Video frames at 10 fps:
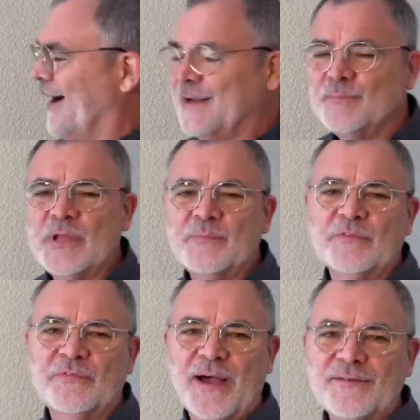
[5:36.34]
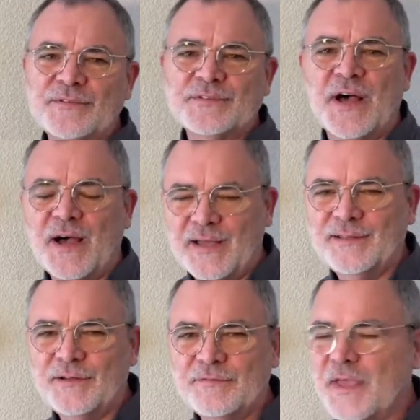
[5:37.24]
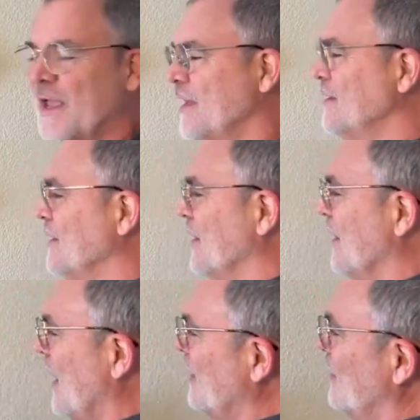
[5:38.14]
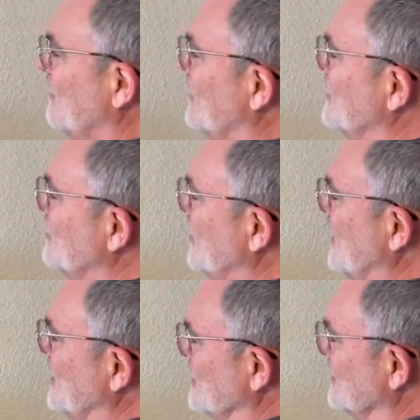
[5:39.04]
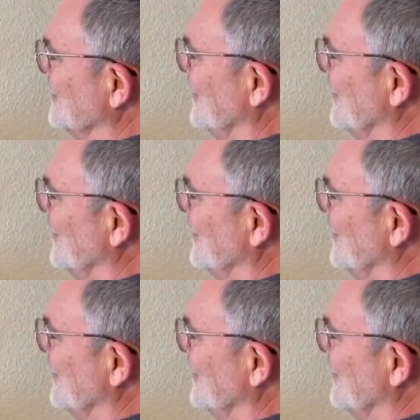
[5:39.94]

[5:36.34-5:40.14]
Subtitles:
Item number 5 is I Love Candy, and I love this piece.